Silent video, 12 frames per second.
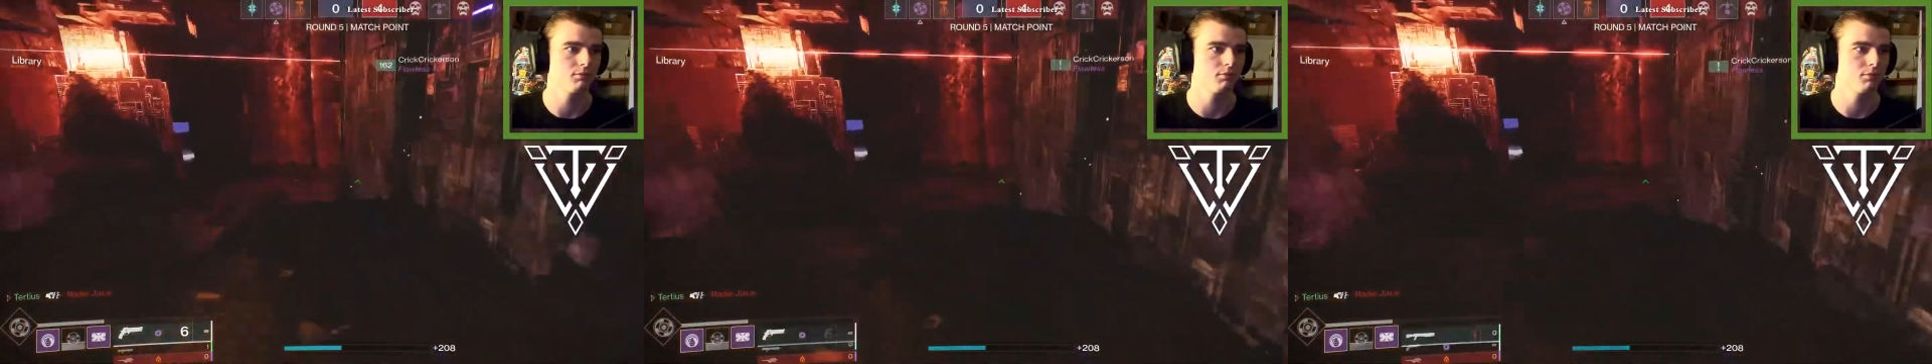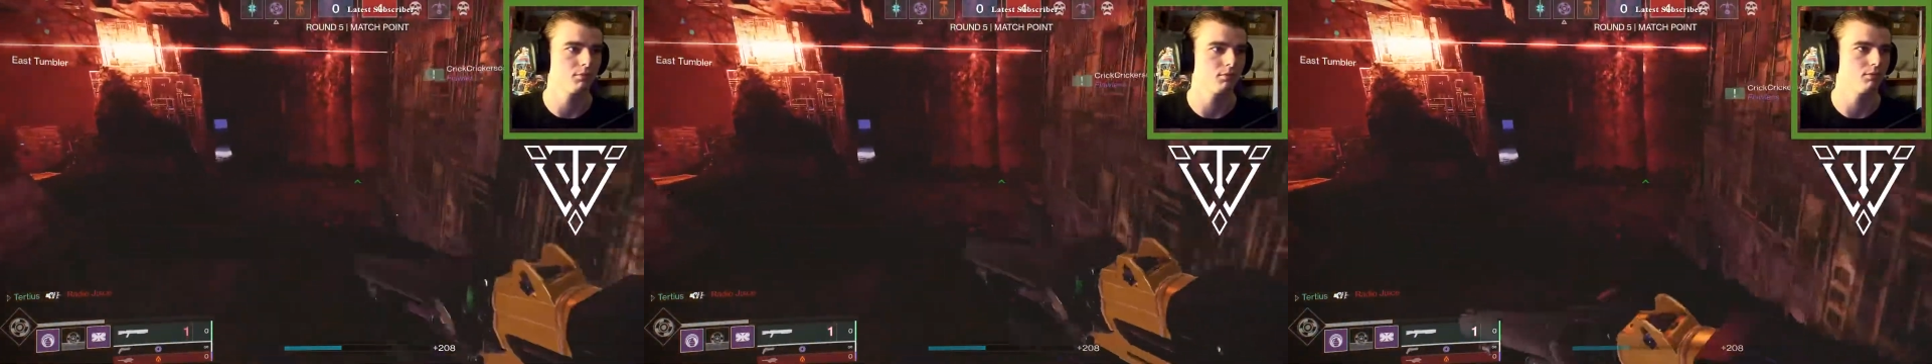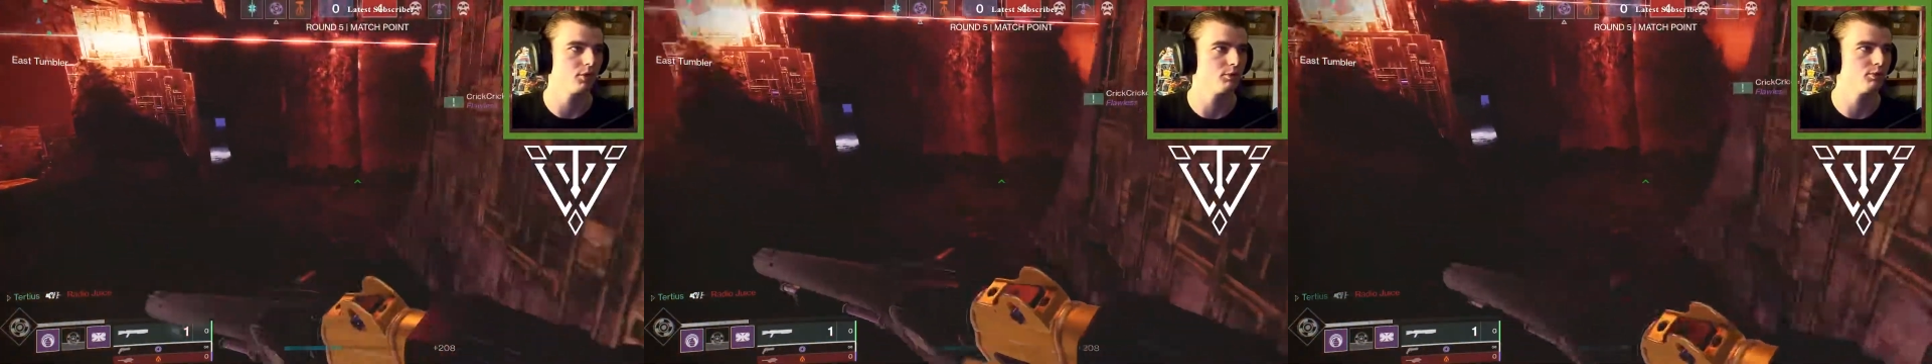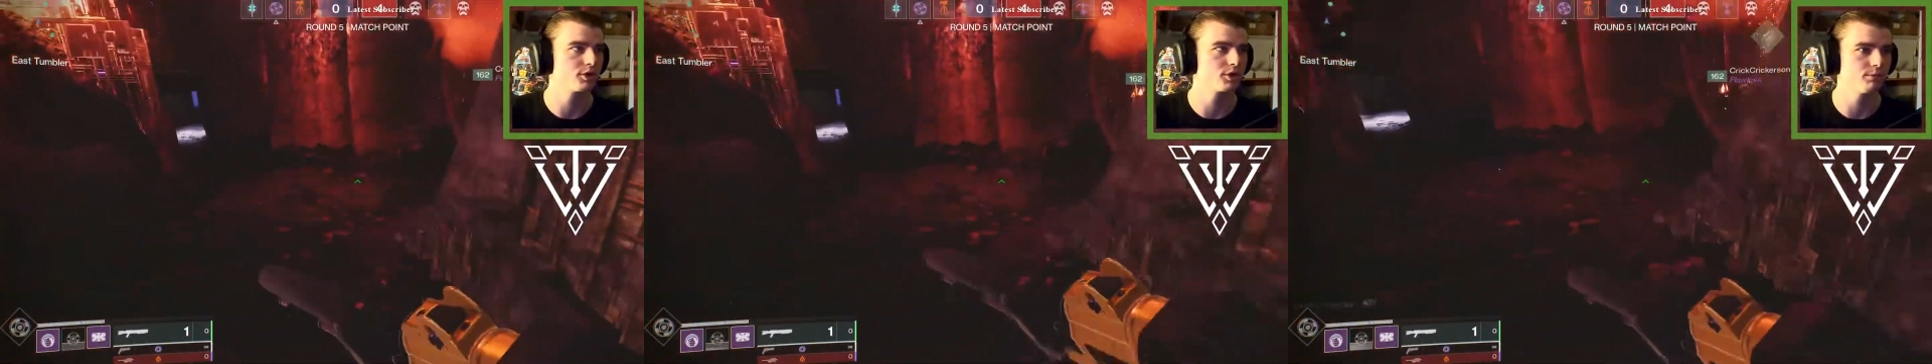I'm gonna
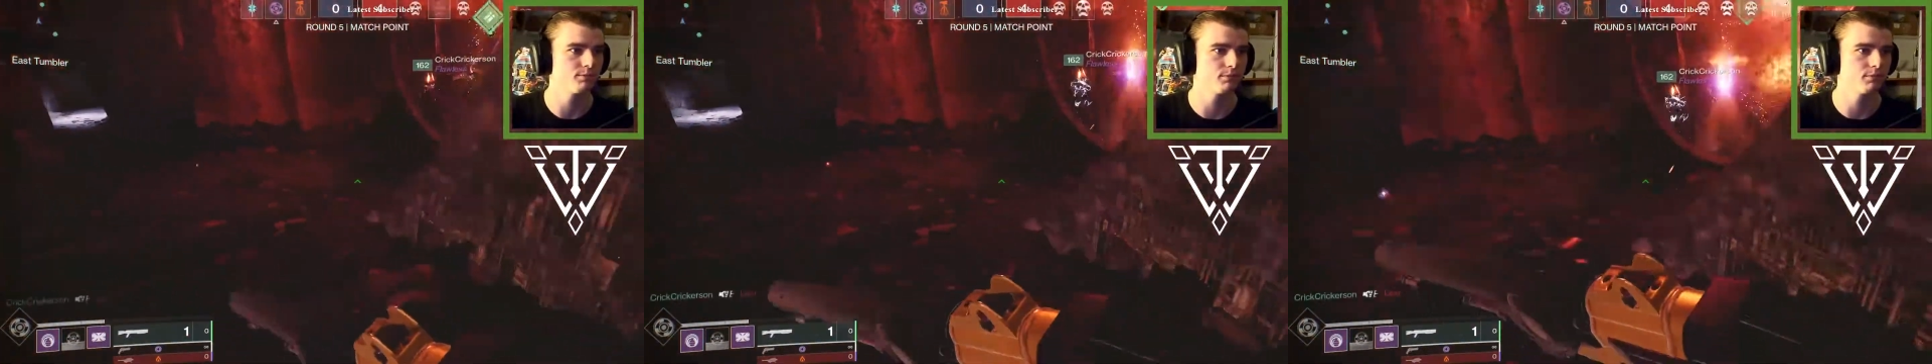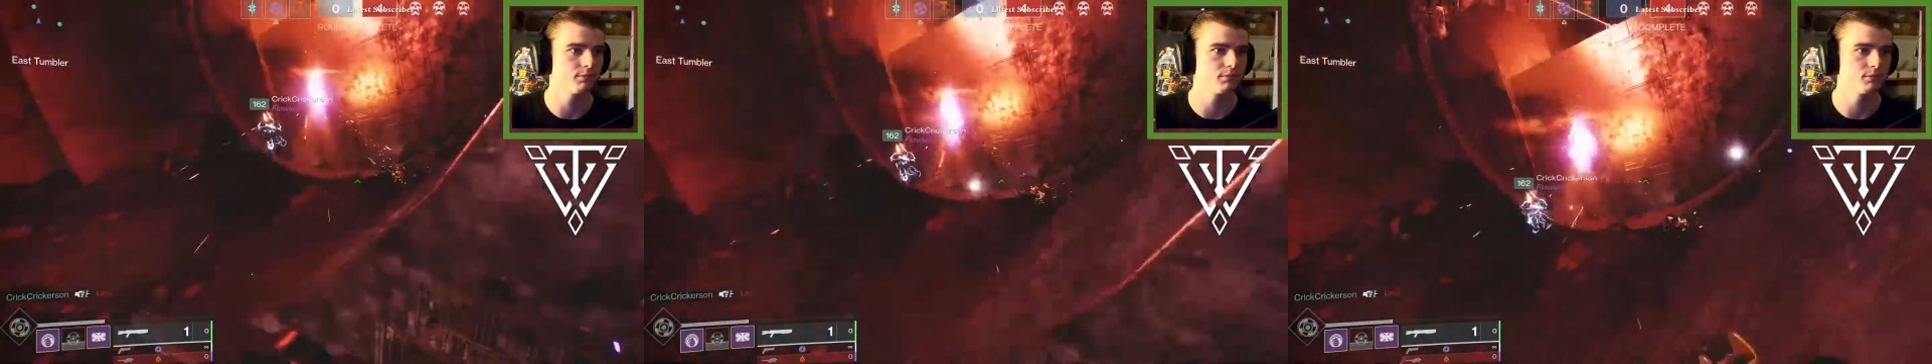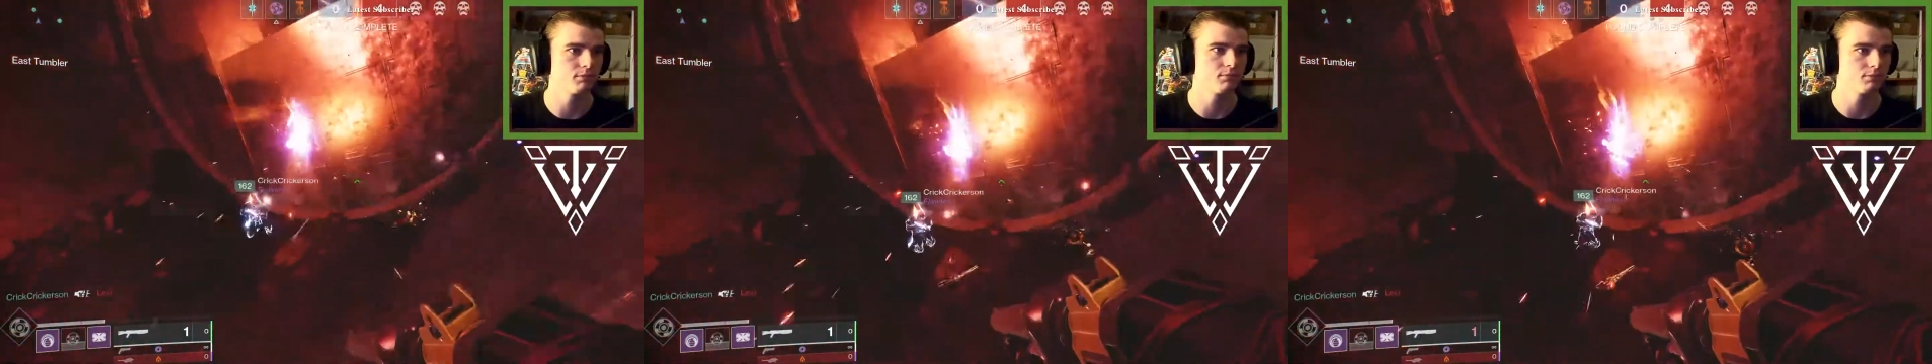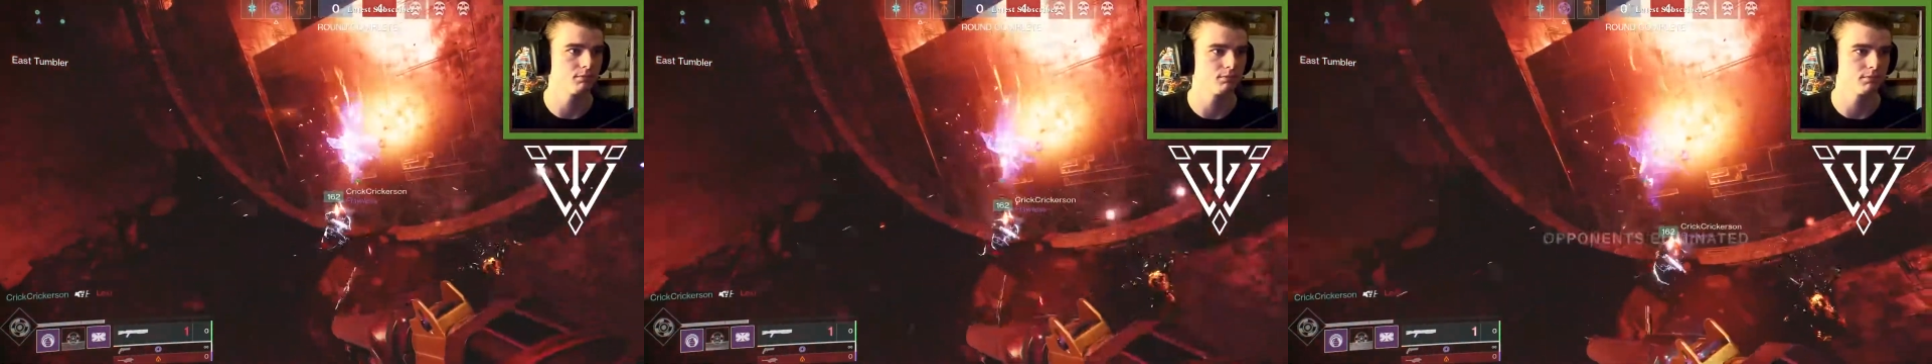push him.
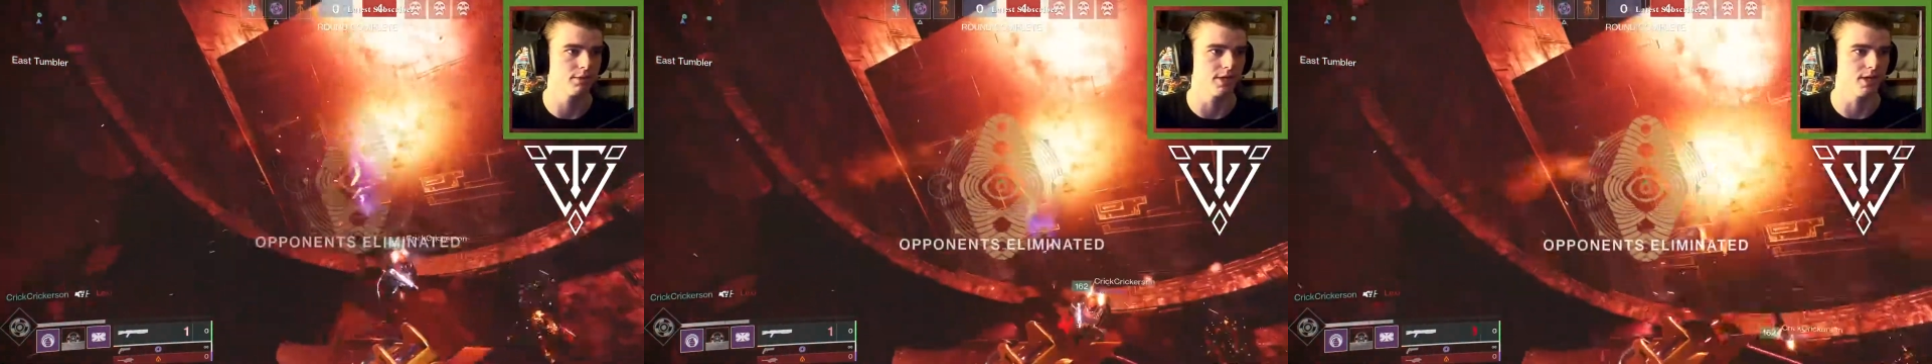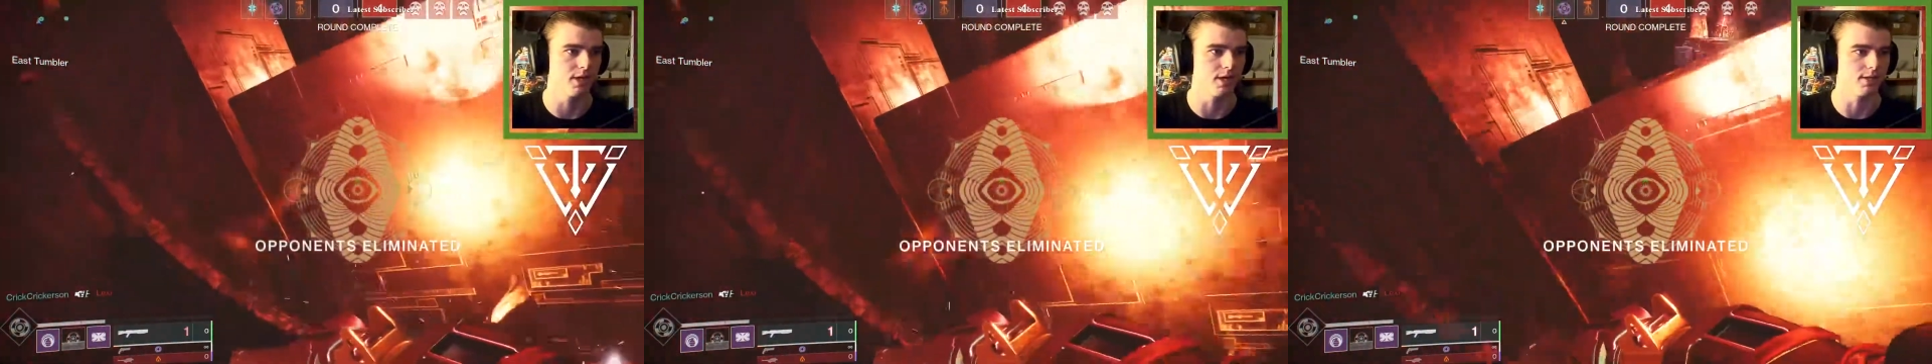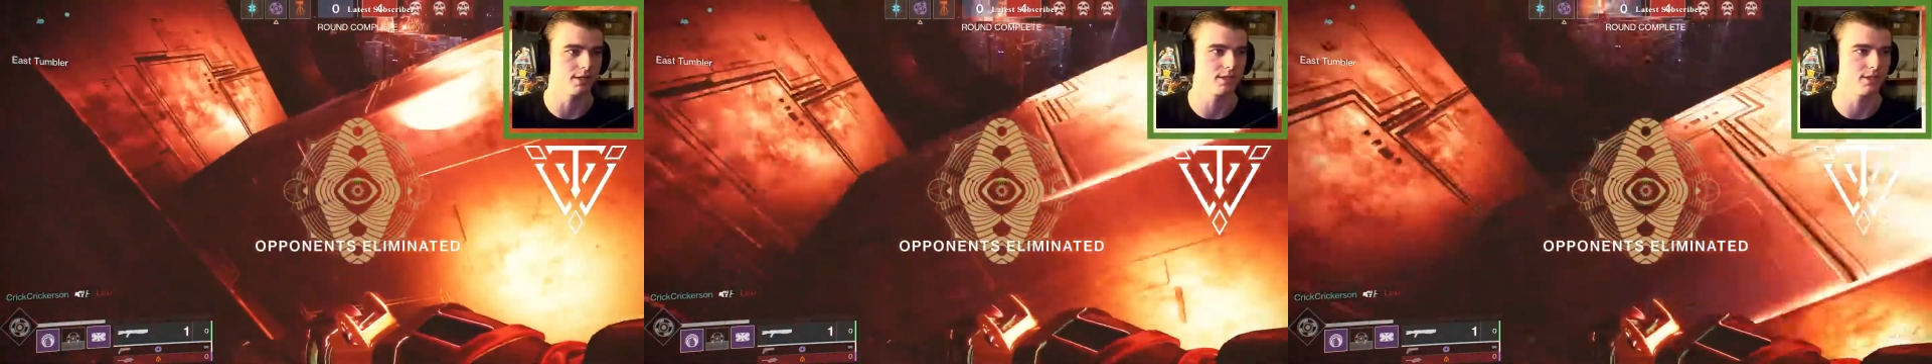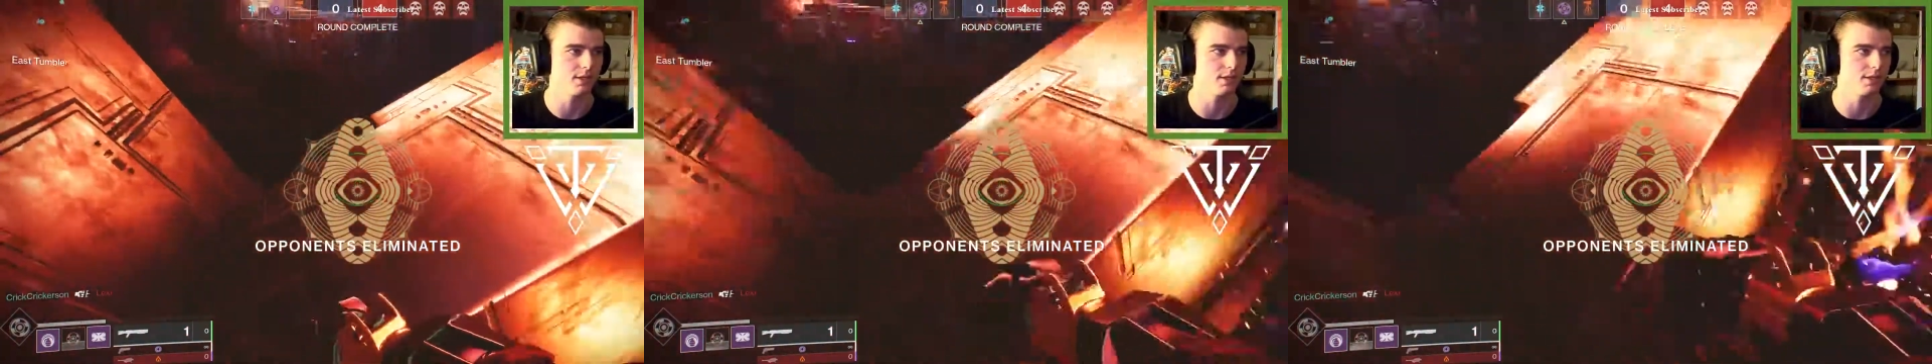Nice, there it is.